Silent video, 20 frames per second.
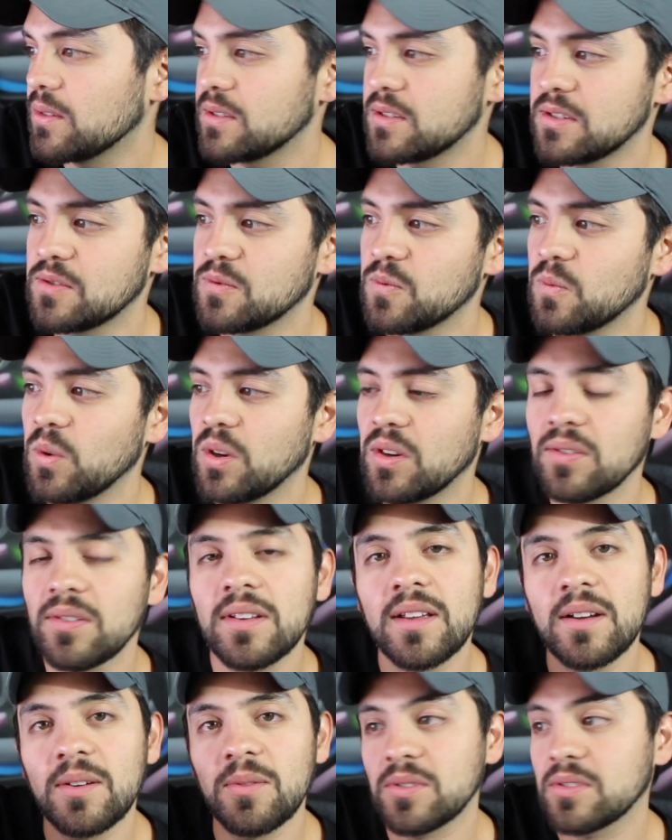It's just
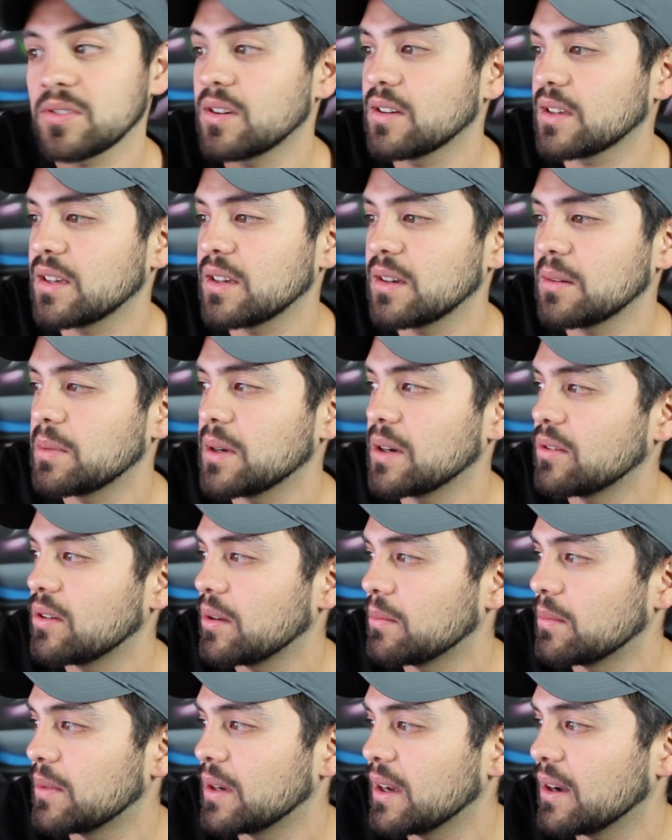weird that we're talking about
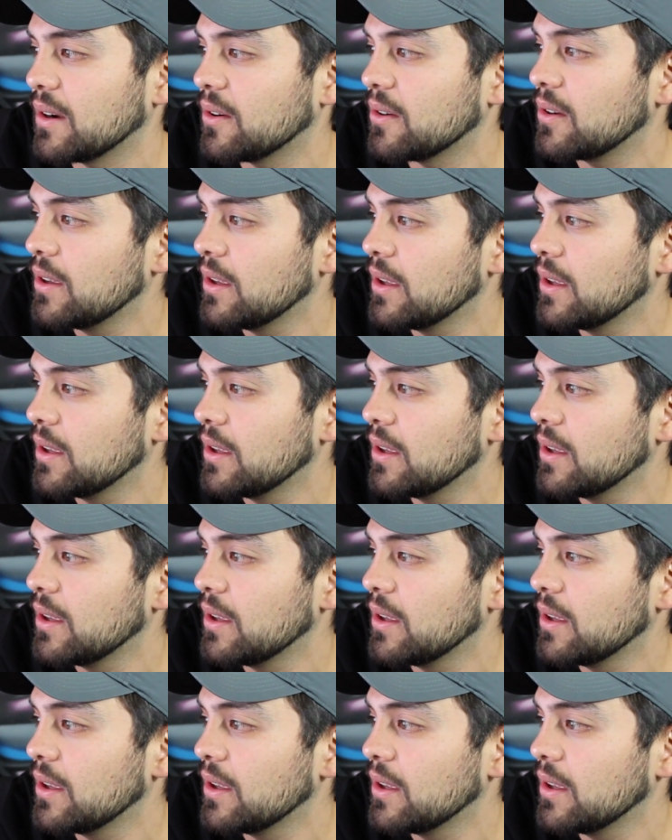him now.